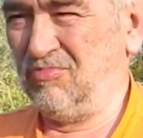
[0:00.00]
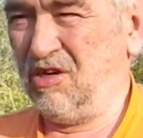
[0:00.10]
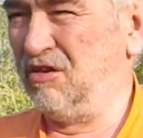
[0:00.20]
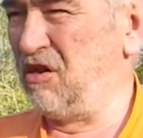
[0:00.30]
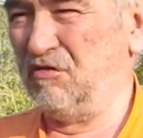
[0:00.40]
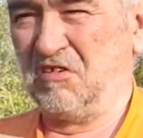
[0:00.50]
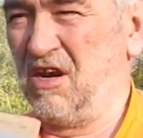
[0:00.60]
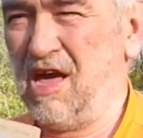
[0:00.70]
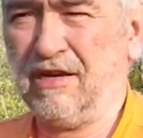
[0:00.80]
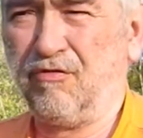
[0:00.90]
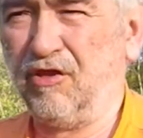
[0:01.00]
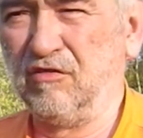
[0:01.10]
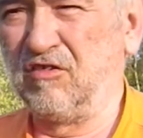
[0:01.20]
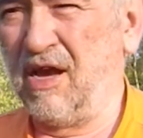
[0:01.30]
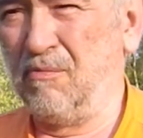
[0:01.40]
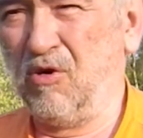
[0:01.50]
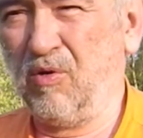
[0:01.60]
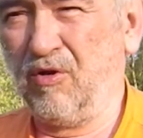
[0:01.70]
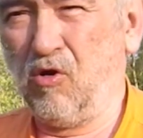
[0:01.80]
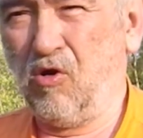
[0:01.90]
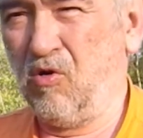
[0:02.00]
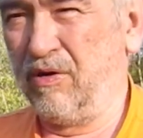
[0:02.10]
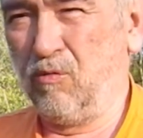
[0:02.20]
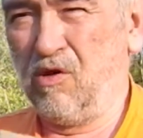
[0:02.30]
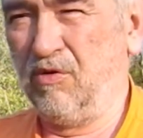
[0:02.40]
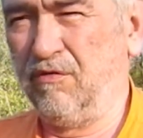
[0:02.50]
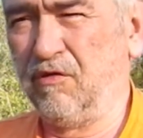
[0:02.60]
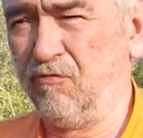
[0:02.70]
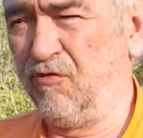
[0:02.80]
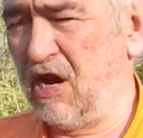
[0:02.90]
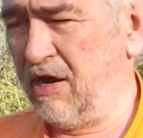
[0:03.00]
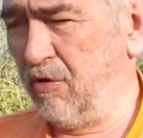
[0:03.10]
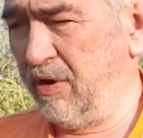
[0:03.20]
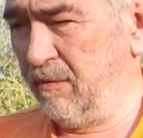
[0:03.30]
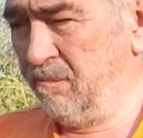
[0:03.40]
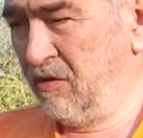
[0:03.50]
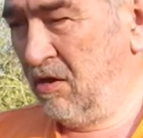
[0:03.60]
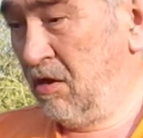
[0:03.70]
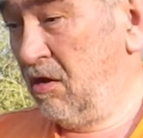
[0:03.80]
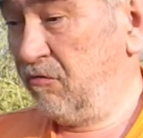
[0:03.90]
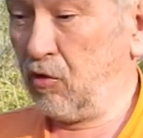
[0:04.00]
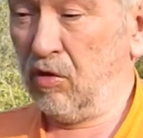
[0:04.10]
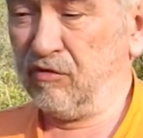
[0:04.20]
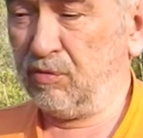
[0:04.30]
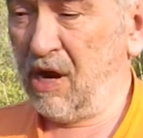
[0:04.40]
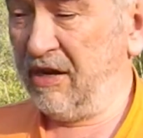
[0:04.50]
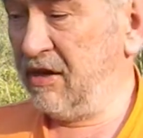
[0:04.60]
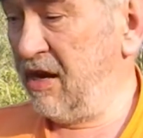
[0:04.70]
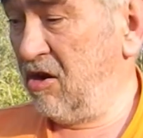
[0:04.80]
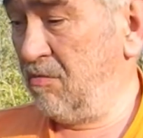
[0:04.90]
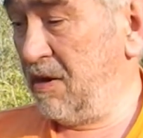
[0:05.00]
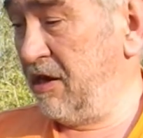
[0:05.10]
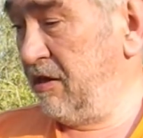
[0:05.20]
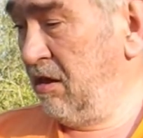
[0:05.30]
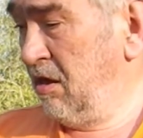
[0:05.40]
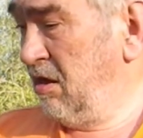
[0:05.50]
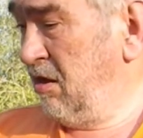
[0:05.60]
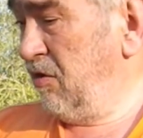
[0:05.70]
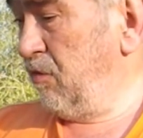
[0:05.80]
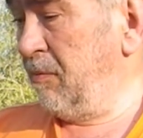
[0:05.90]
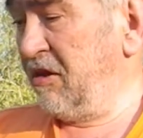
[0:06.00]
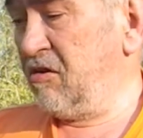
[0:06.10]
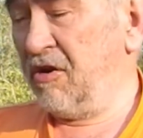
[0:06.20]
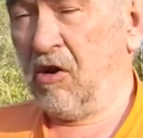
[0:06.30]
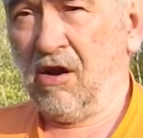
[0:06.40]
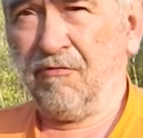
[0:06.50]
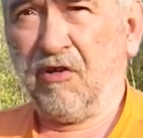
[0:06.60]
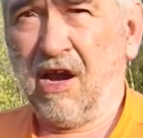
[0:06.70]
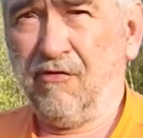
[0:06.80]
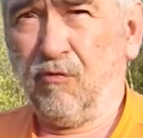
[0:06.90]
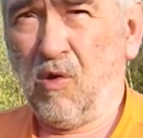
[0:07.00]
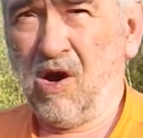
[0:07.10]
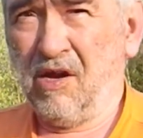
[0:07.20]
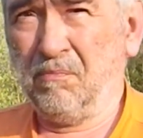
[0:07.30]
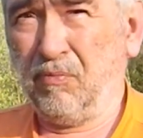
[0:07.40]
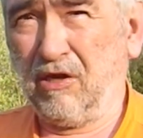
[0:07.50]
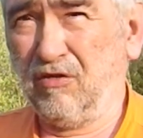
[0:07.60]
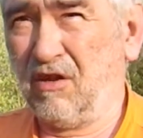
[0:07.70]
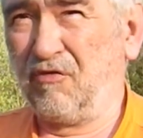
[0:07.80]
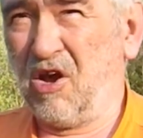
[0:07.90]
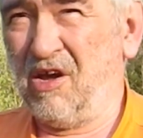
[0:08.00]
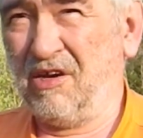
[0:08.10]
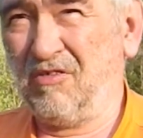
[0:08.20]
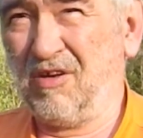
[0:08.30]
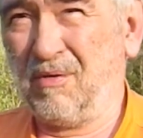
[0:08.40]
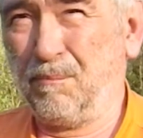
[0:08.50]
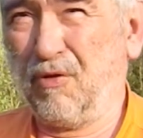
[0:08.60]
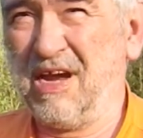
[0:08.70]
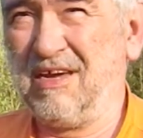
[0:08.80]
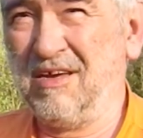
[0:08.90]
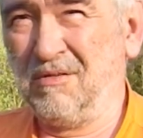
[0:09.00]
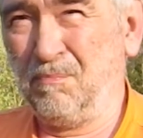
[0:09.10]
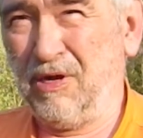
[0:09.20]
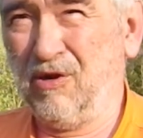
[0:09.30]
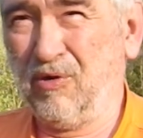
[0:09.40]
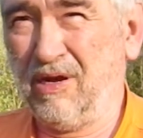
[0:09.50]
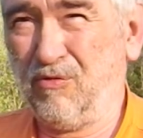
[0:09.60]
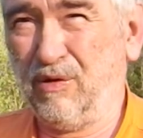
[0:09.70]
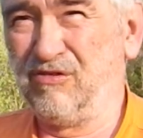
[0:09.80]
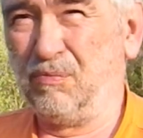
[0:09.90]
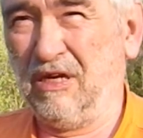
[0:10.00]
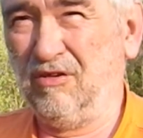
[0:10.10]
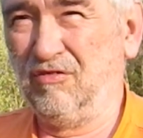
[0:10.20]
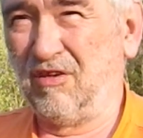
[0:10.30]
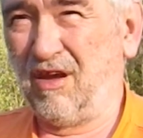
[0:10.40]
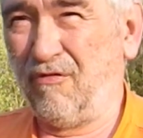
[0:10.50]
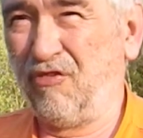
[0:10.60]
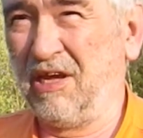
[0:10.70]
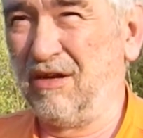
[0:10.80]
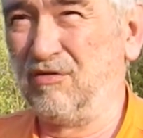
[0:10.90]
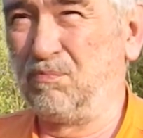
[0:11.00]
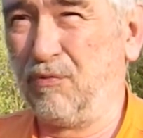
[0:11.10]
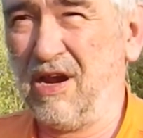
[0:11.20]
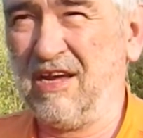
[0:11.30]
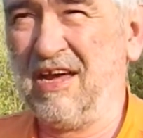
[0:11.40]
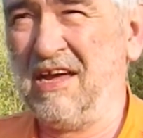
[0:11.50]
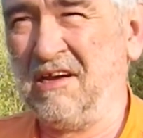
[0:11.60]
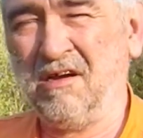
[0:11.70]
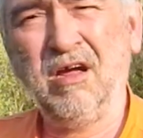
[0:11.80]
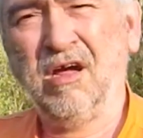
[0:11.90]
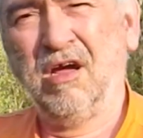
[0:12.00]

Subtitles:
it doesn't like this ammo at all. It won't even fire it. Of course, right now, my Remington R51, because I've gone into the break-in period, which means I think it's breaking,